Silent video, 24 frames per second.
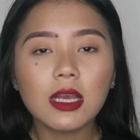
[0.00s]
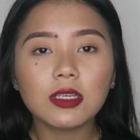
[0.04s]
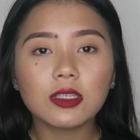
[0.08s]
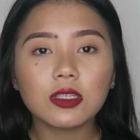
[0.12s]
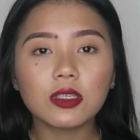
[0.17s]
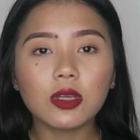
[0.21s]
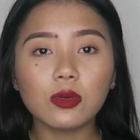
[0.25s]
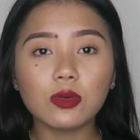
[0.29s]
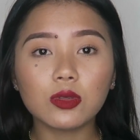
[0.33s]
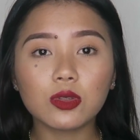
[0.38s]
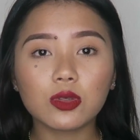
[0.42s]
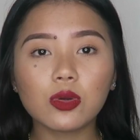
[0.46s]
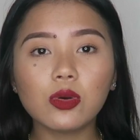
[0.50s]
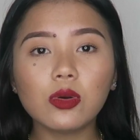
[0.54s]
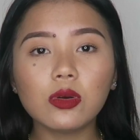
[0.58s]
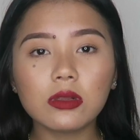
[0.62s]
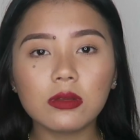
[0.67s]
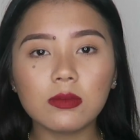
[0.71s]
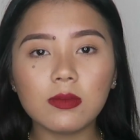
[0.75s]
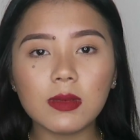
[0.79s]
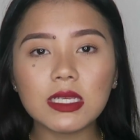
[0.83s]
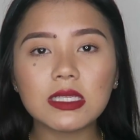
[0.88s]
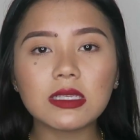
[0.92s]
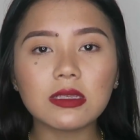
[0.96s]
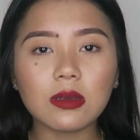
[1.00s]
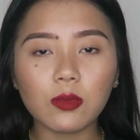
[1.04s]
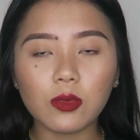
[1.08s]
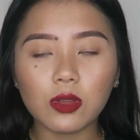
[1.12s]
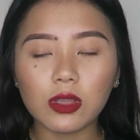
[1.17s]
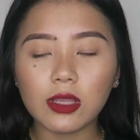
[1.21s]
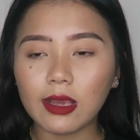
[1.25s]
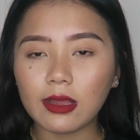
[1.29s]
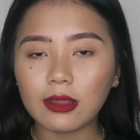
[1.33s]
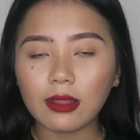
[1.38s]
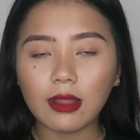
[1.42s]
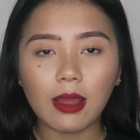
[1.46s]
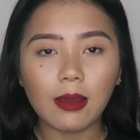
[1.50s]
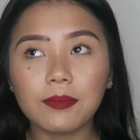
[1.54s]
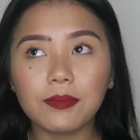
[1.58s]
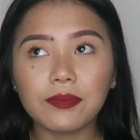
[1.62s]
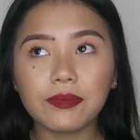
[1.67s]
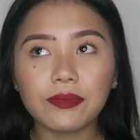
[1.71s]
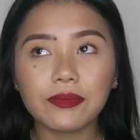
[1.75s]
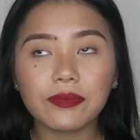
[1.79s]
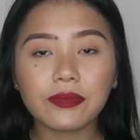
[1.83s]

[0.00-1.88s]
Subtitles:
So it was cool to meet someone like that.